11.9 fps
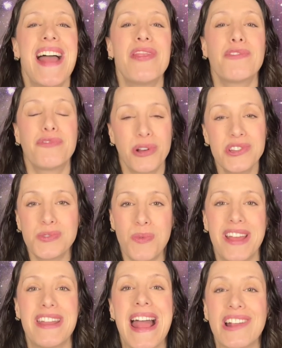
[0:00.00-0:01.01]
The first
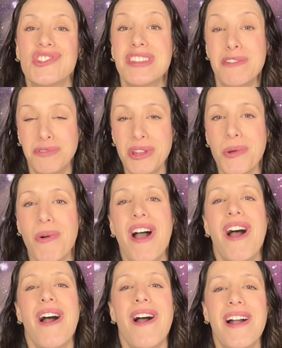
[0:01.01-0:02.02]
one actually flew
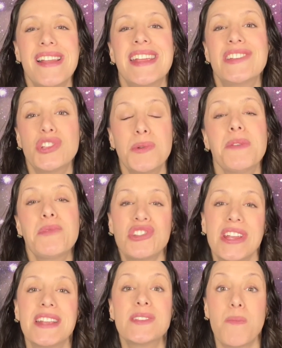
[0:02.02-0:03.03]
on Intuitive
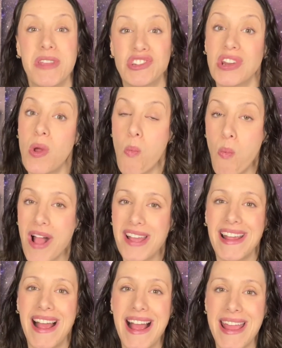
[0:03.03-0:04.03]
Machines Mission
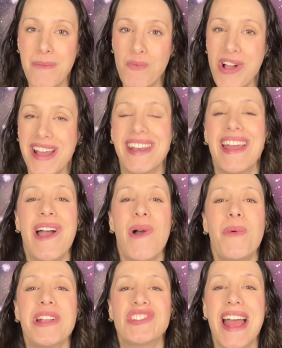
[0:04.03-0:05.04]
1, IM-1,
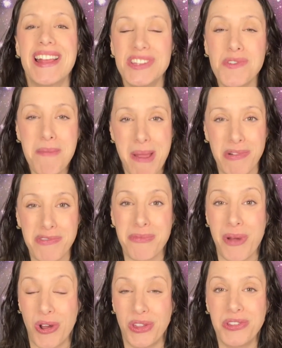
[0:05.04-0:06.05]
which as you remember
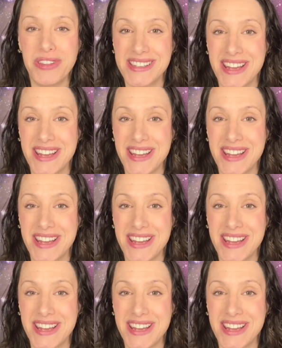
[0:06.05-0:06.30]
from earlier this